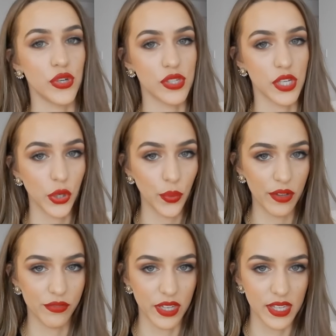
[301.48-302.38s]
using your
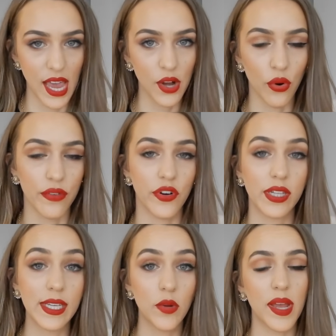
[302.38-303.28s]
quick flick yet, or if you're
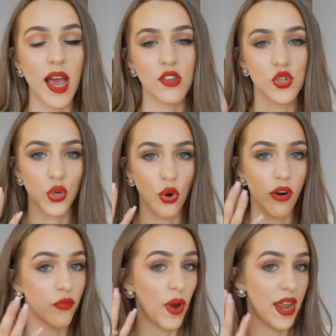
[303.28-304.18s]
a little bit
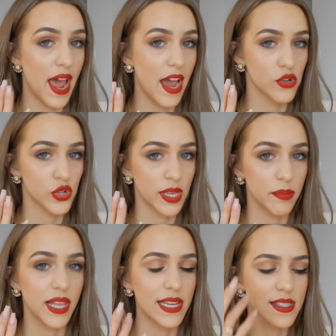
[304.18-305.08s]
unsure of where to actually
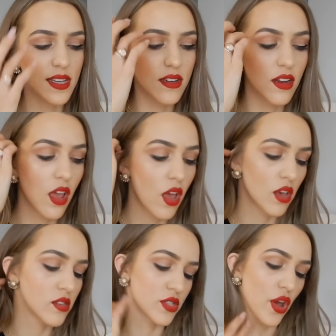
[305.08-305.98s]
place it.
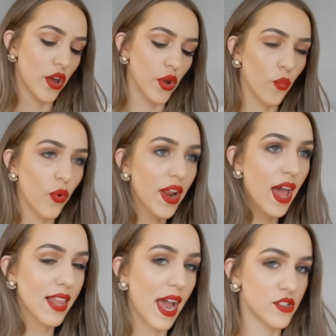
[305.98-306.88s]
So what
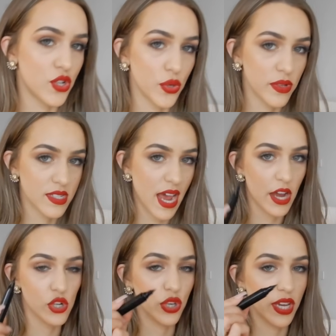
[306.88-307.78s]
I like to do is to
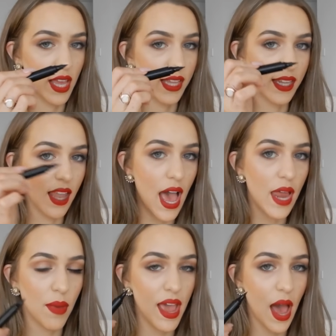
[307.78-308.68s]
actually
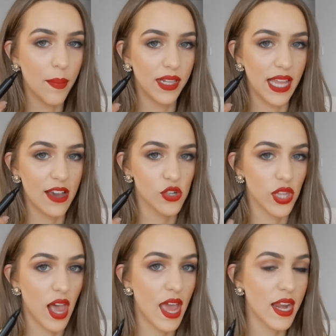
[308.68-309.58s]
line my upper
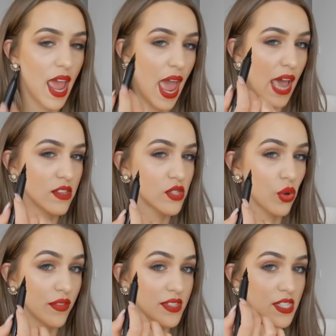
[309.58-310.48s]
lash line and
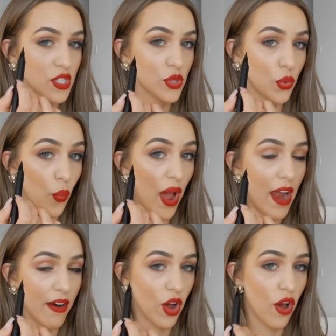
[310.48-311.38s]
sort of
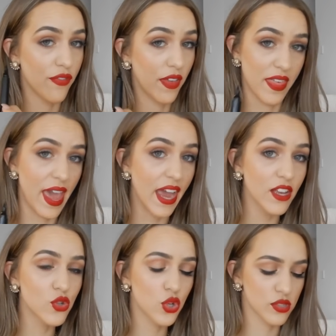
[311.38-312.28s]
square it off at the
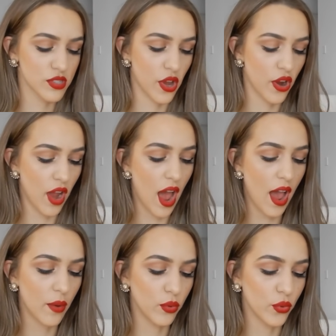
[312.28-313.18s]
edge. So
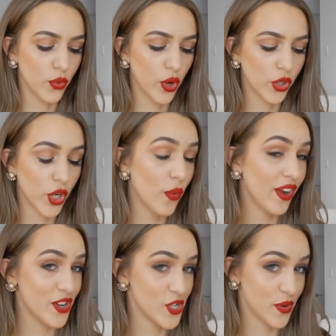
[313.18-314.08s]
I will go
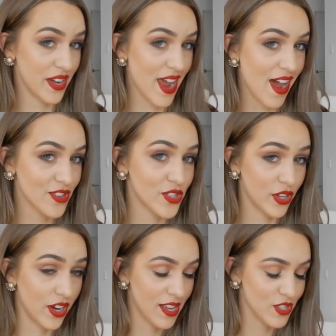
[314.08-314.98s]
in and do it now so
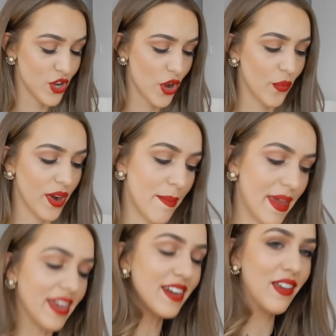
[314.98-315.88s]
you guys know what I
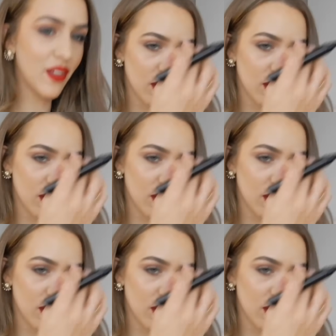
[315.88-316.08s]
mean.